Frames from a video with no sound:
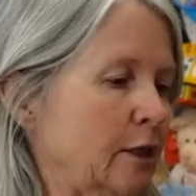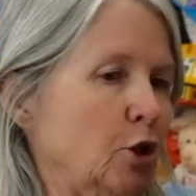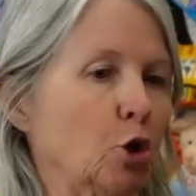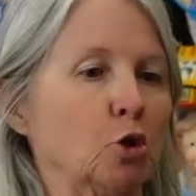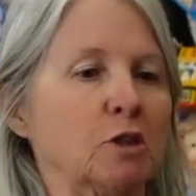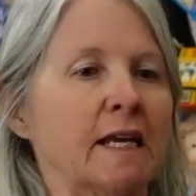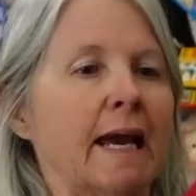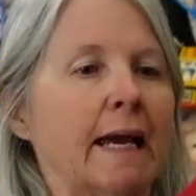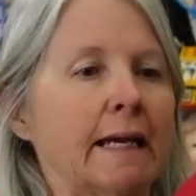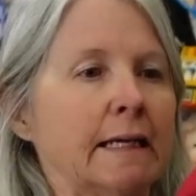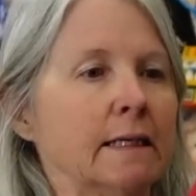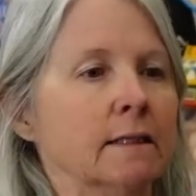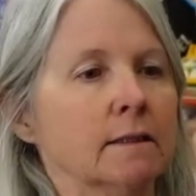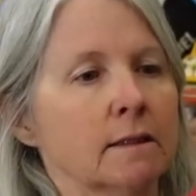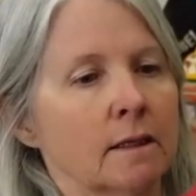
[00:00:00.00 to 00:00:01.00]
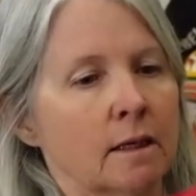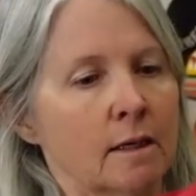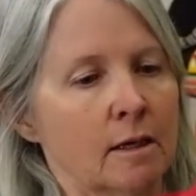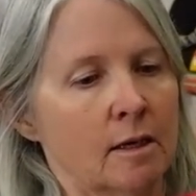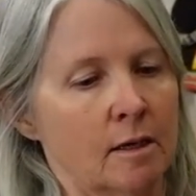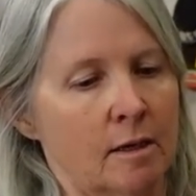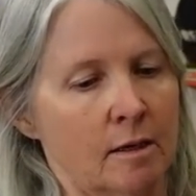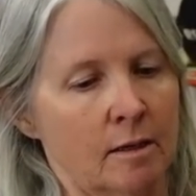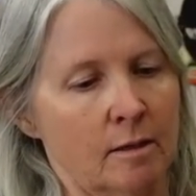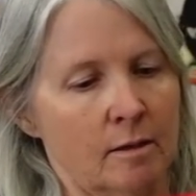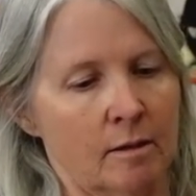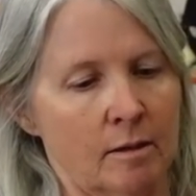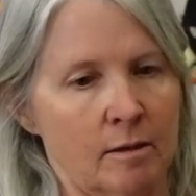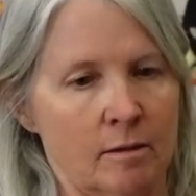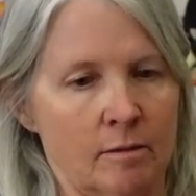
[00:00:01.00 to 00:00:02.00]
dirty.
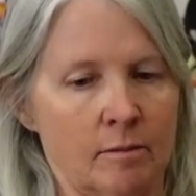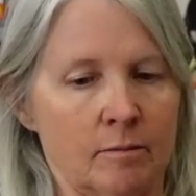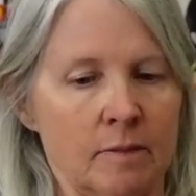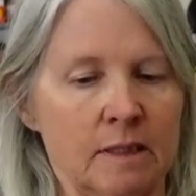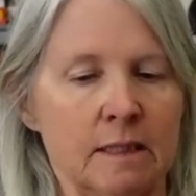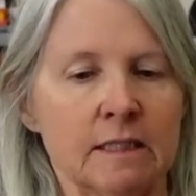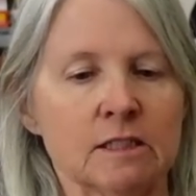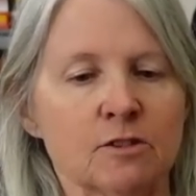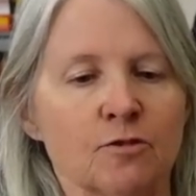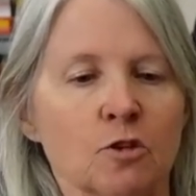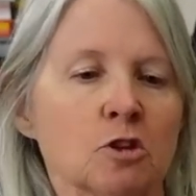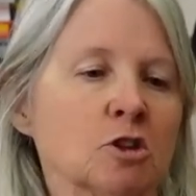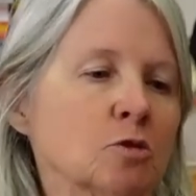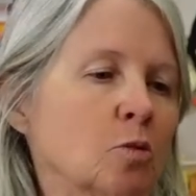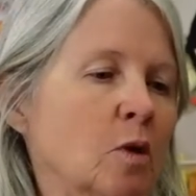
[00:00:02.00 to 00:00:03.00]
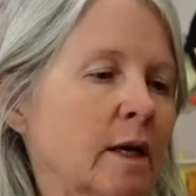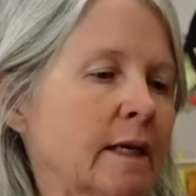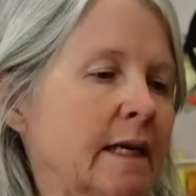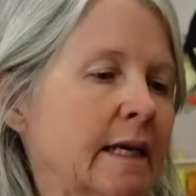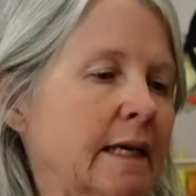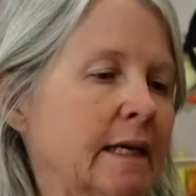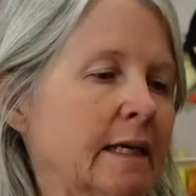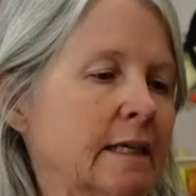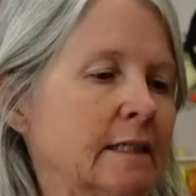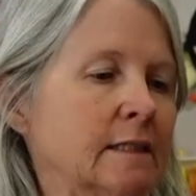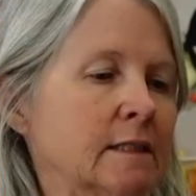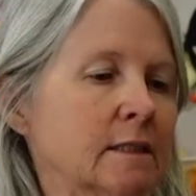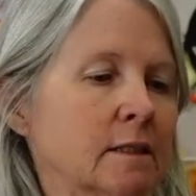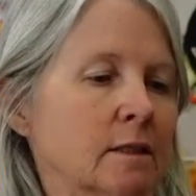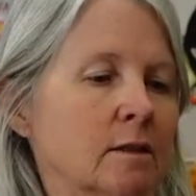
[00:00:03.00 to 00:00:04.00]
This first one
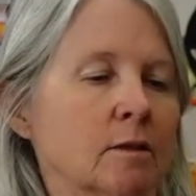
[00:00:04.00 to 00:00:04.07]
is